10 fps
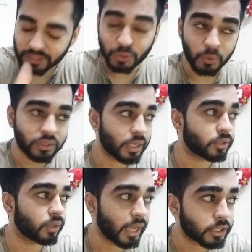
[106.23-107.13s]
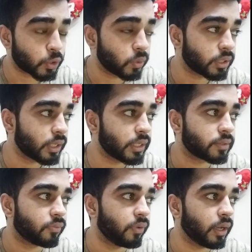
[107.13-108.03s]
question. So next question is,
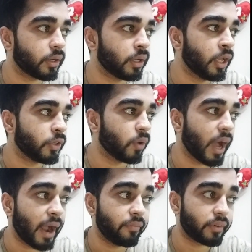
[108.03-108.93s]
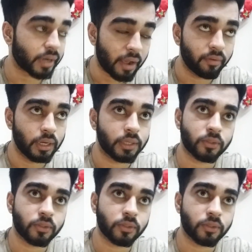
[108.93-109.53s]
where you have traveled?